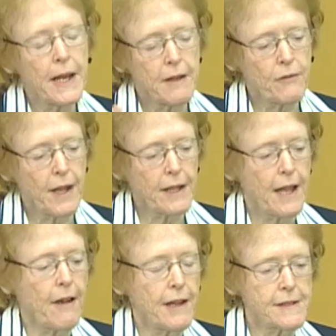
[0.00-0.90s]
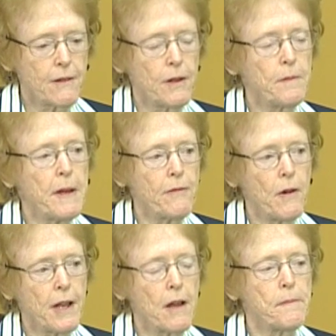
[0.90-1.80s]
in Franklin County is going to be
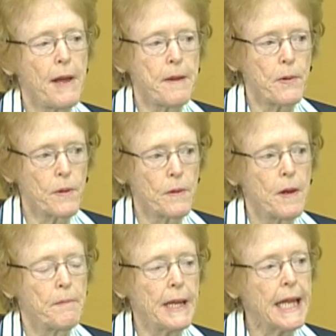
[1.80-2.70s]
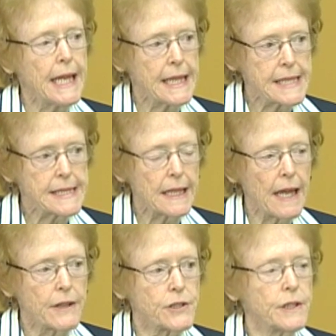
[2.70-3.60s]
voting on paper beginning this
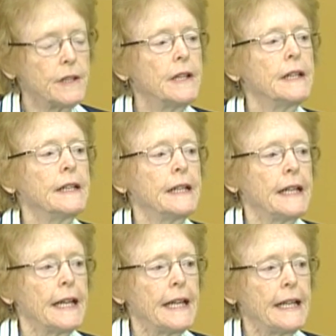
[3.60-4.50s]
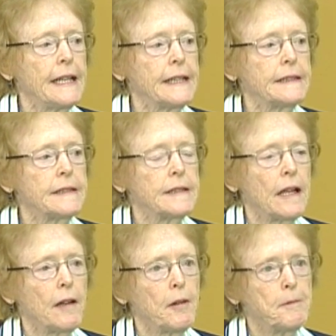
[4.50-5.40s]
election. And
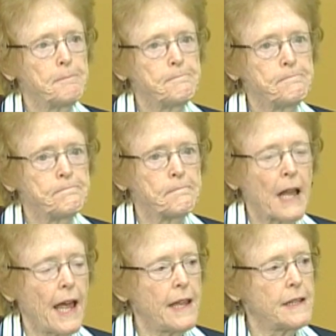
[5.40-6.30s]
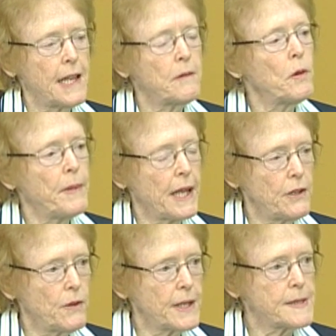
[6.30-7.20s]
it will be a
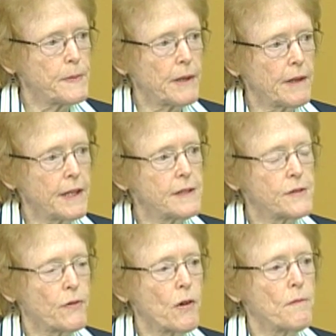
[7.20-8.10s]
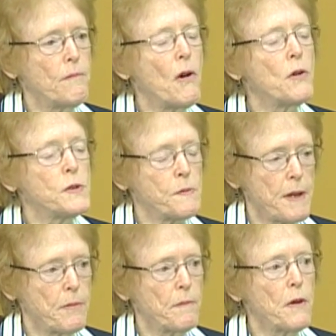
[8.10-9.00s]
new experience for most
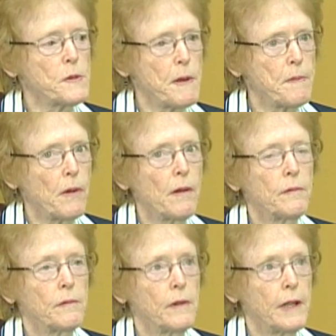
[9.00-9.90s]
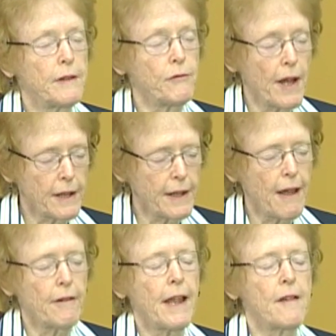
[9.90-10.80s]
people. Most people in Franklin
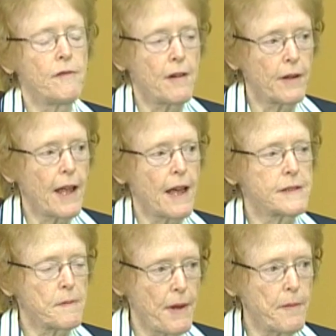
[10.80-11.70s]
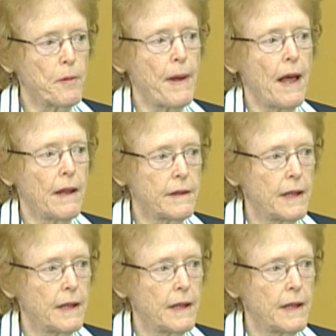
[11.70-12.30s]
County have never cast a paper ballot.